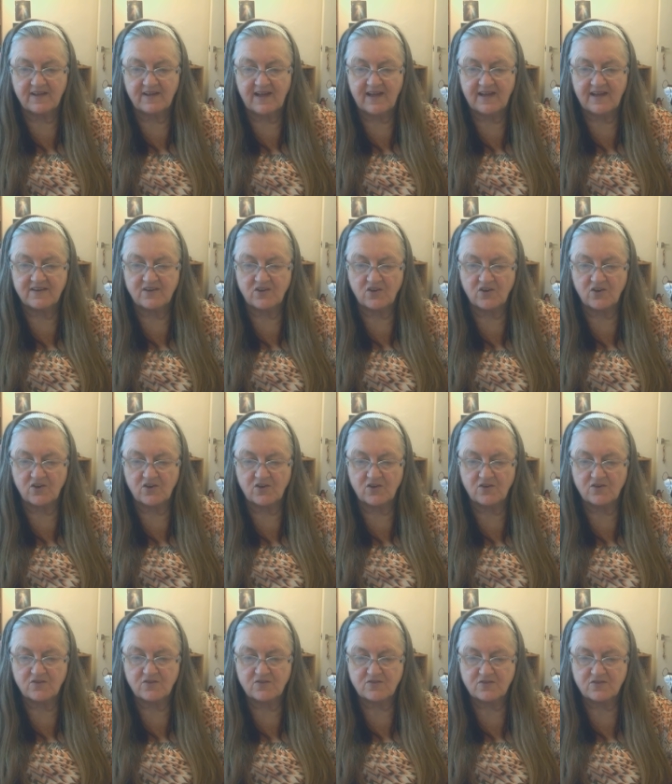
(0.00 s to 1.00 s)
and
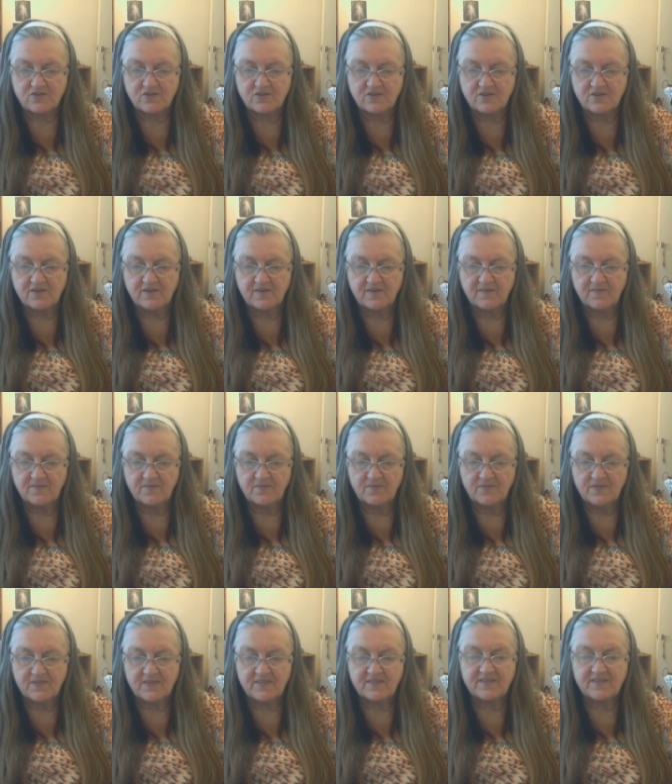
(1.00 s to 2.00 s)
earth,
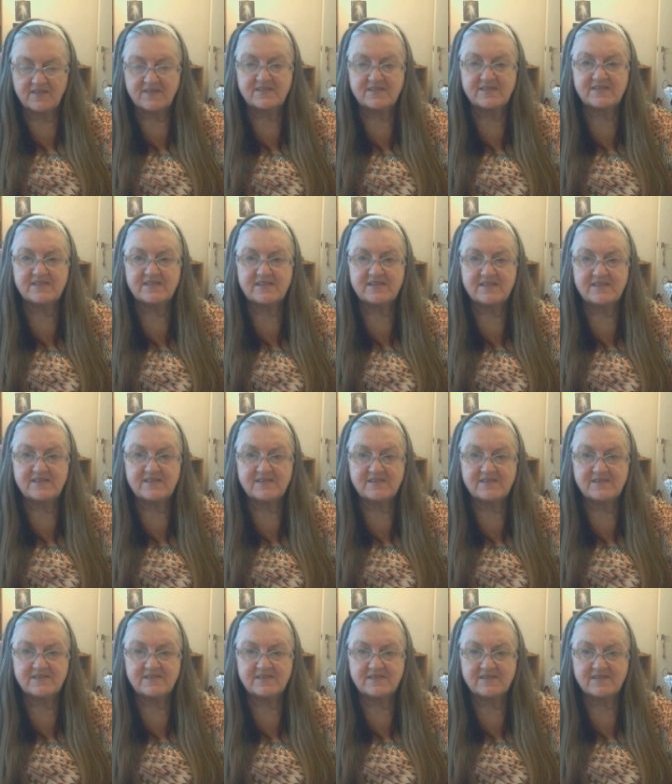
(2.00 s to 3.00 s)
the
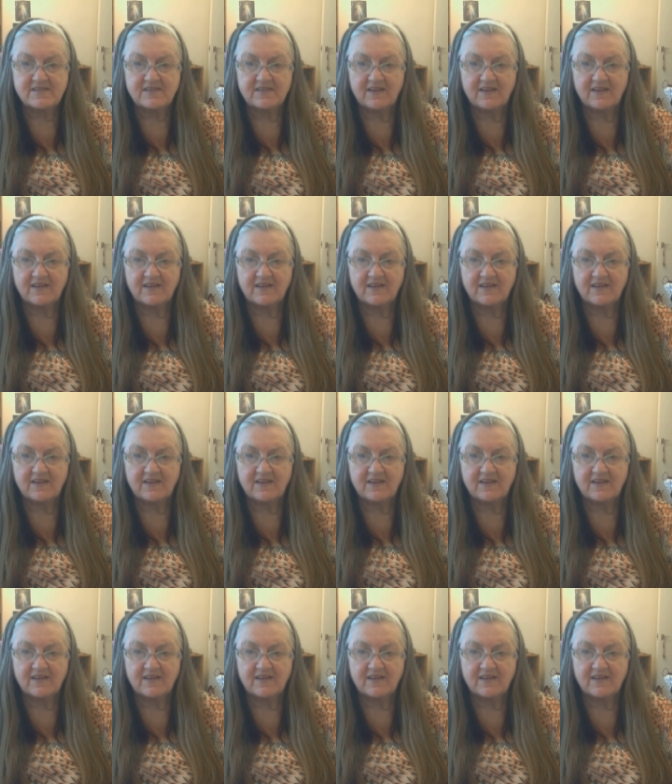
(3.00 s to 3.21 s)
seas